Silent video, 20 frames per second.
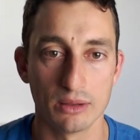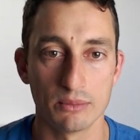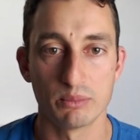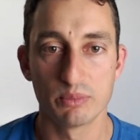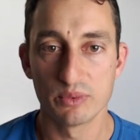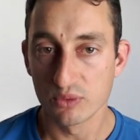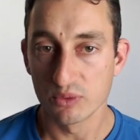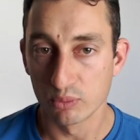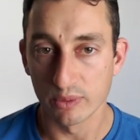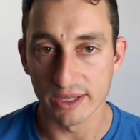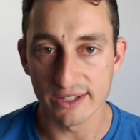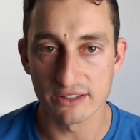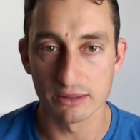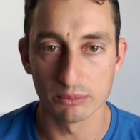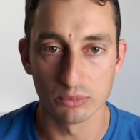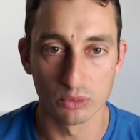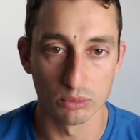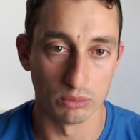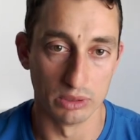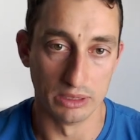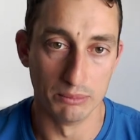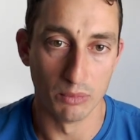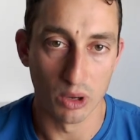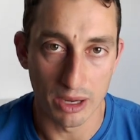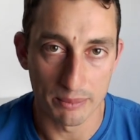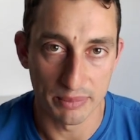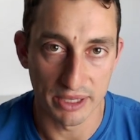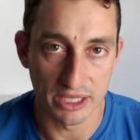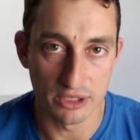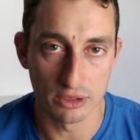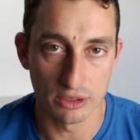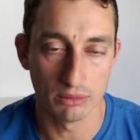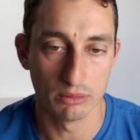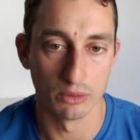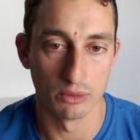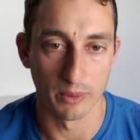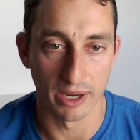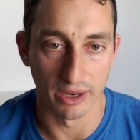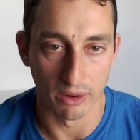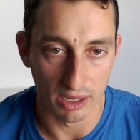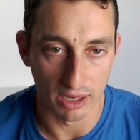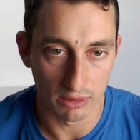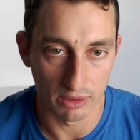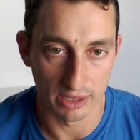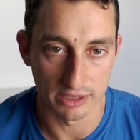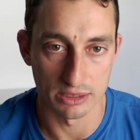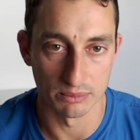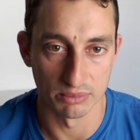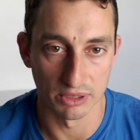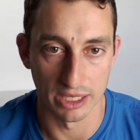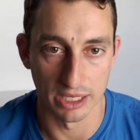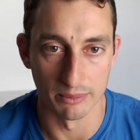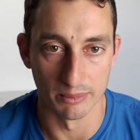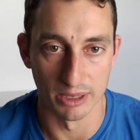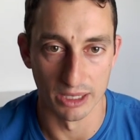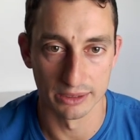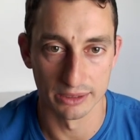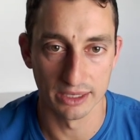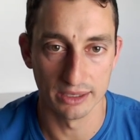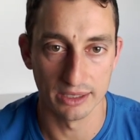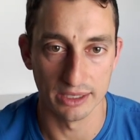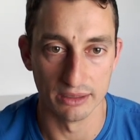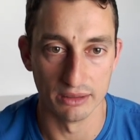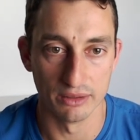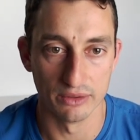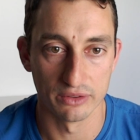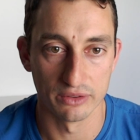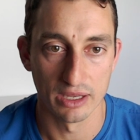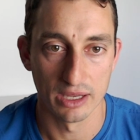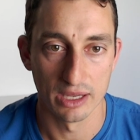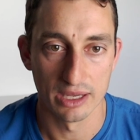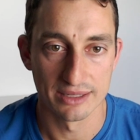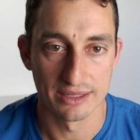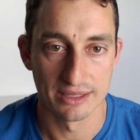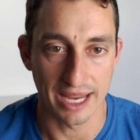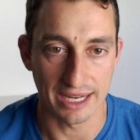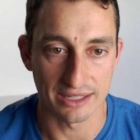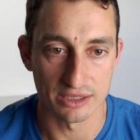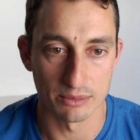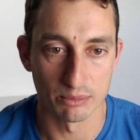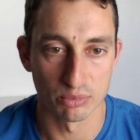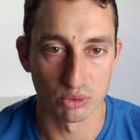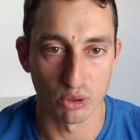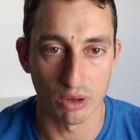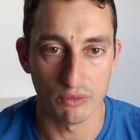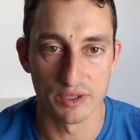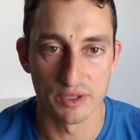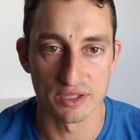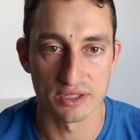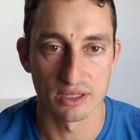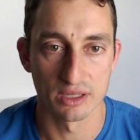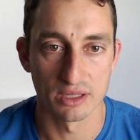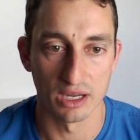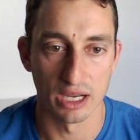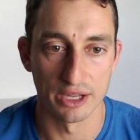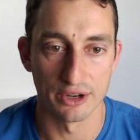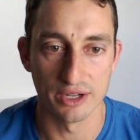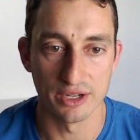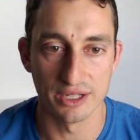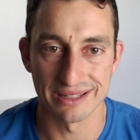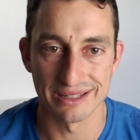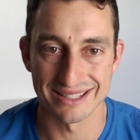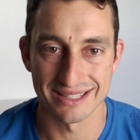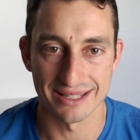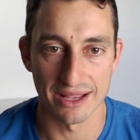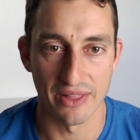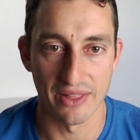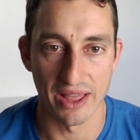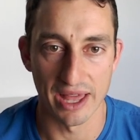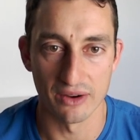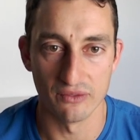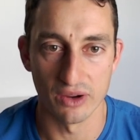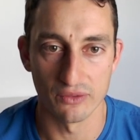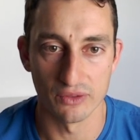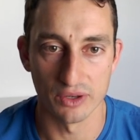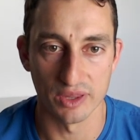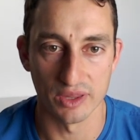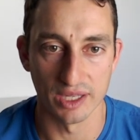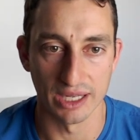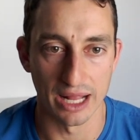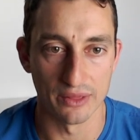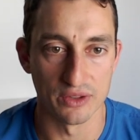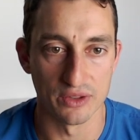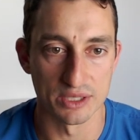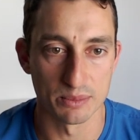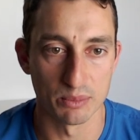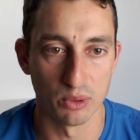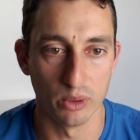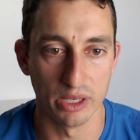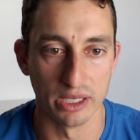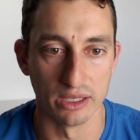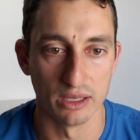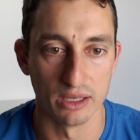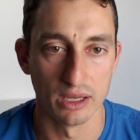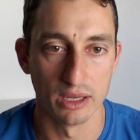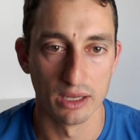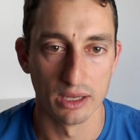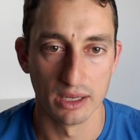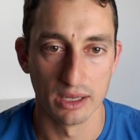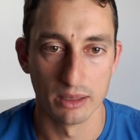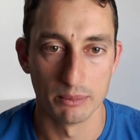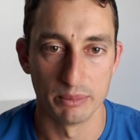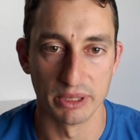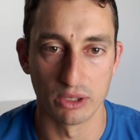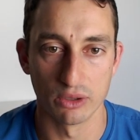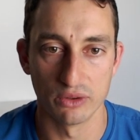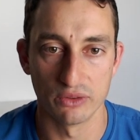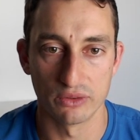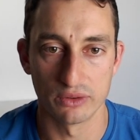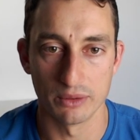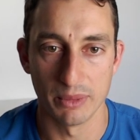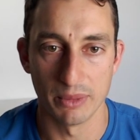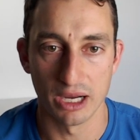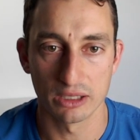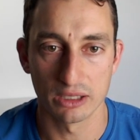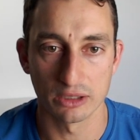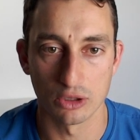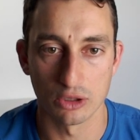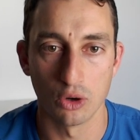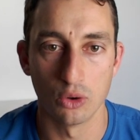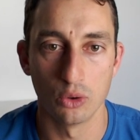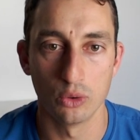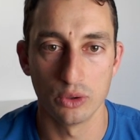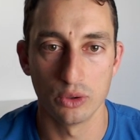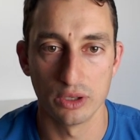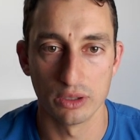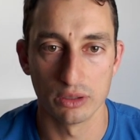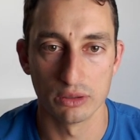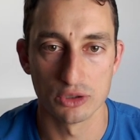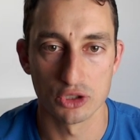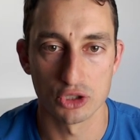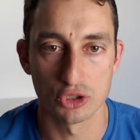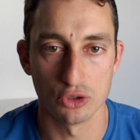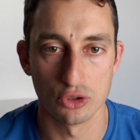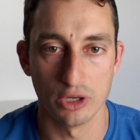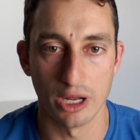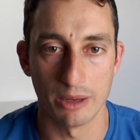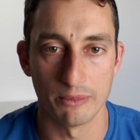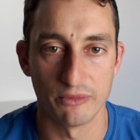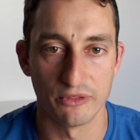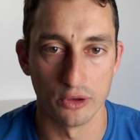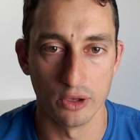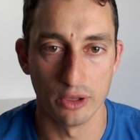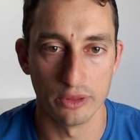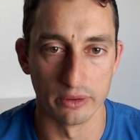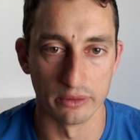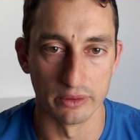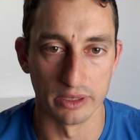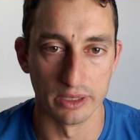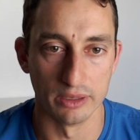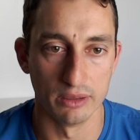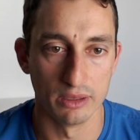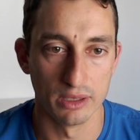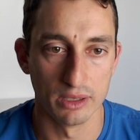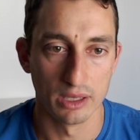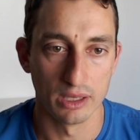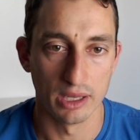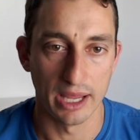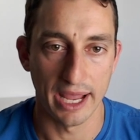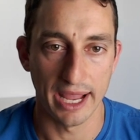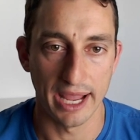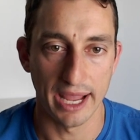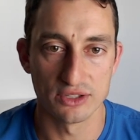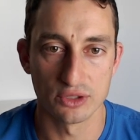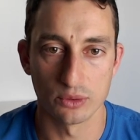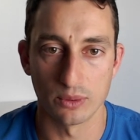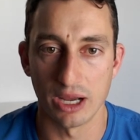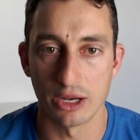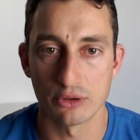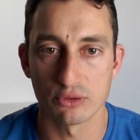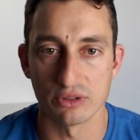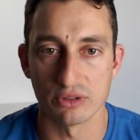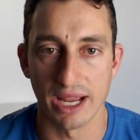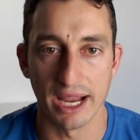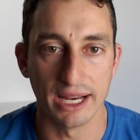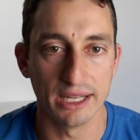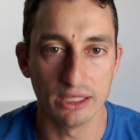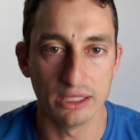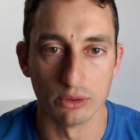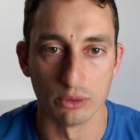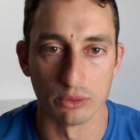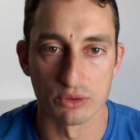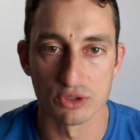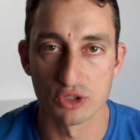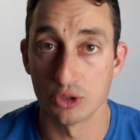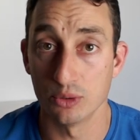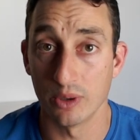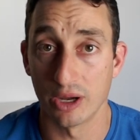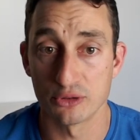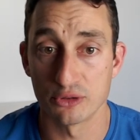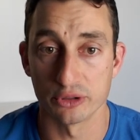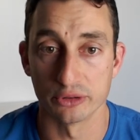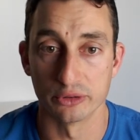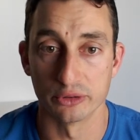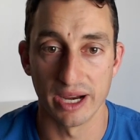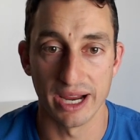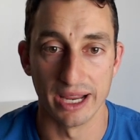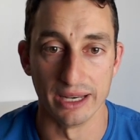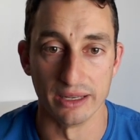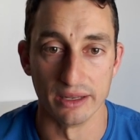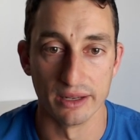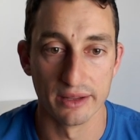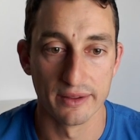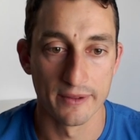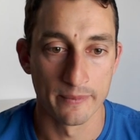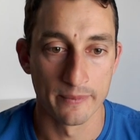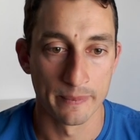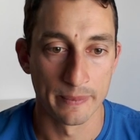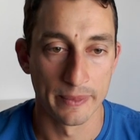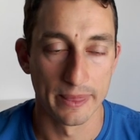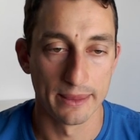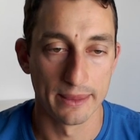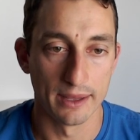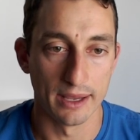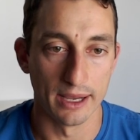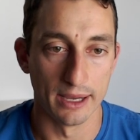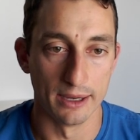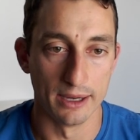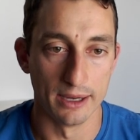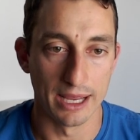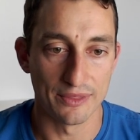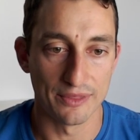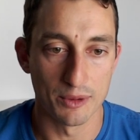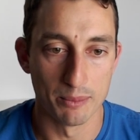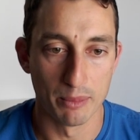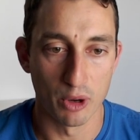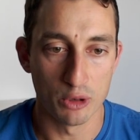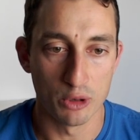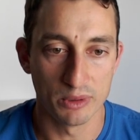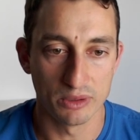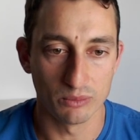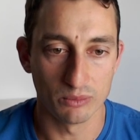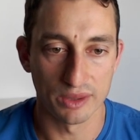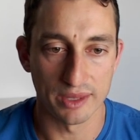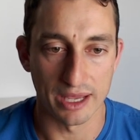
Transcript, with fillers: reasonable, in my opinion, the way I like to play the market is take some profits. I don't need to sell out of everything at this point, because the market could shoot up further and head to one hundred eighty or two hundred grand. Uh, at the moment, with our